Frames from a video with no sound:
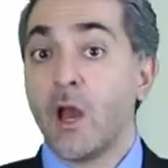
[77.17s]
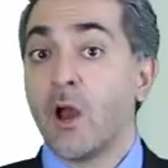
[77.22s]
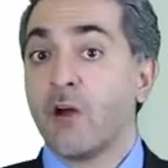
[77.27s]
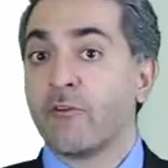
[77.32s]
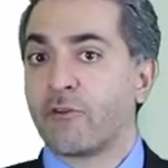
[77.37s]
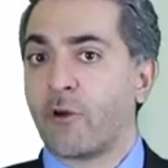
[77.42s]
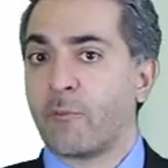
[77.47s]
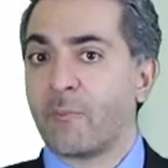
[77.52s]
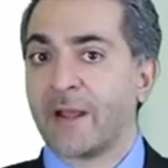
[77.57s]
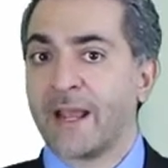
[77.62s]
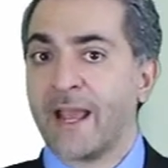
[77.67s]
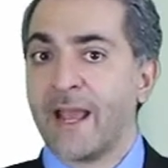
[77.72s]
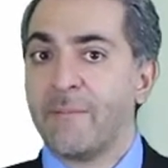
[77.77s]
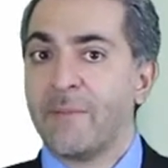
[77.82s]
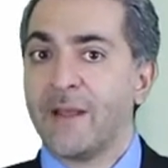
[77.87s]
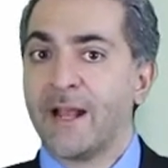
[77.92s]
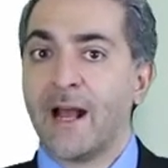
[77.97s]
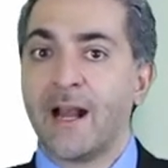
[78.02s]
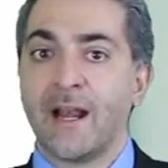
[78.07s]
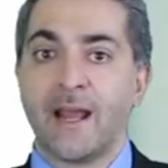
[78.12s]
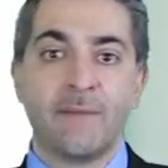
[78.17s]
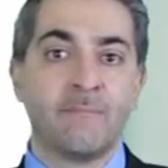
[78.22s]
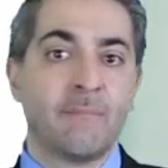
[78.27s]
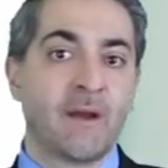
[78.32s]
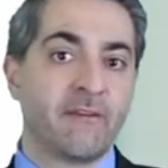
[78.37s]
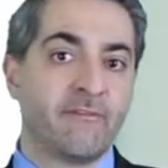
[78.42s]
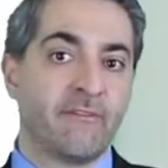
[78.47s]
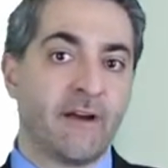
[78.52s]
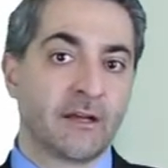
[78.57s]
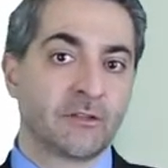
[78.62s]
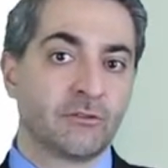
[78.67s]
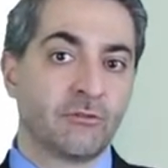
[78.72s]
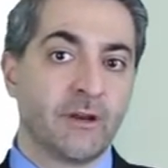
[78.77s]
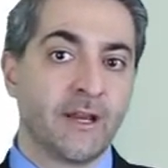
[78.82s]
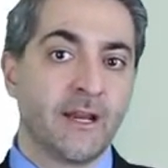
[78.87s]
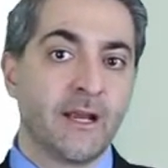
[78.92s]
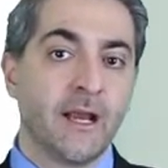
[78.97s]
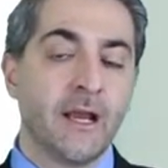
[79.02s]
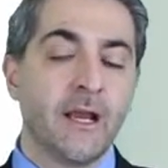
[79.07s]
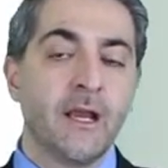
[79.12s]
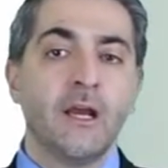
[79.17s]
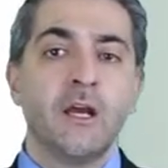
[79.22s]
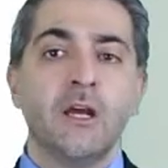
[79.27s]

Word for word: from chemical and manufacturing